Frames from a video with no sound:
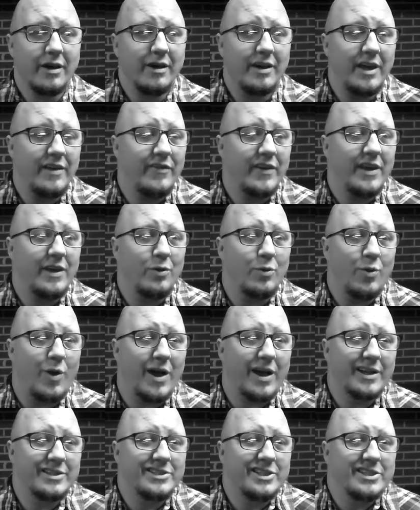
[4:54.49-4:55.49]
leaving
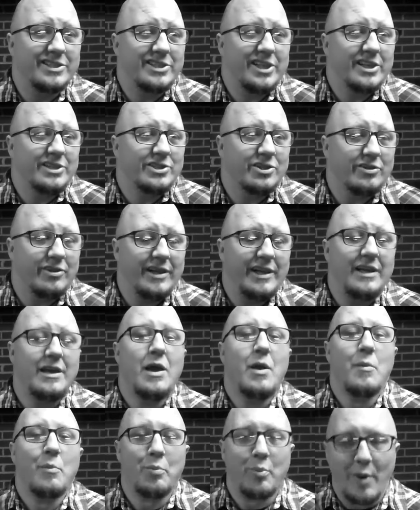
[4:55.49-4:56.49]
what is essentially
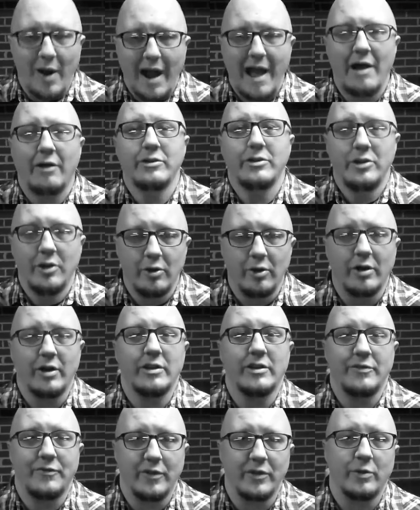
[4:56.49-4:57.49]
brown
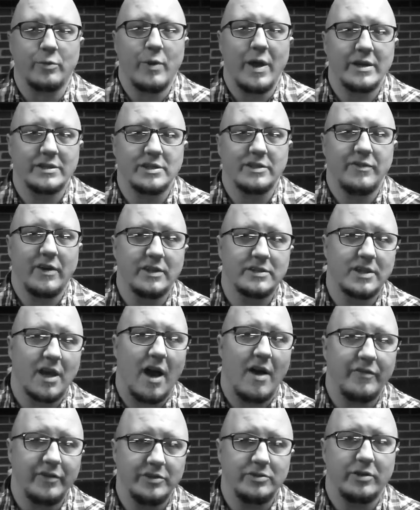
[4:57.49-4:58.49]
urine for the rest of us coffee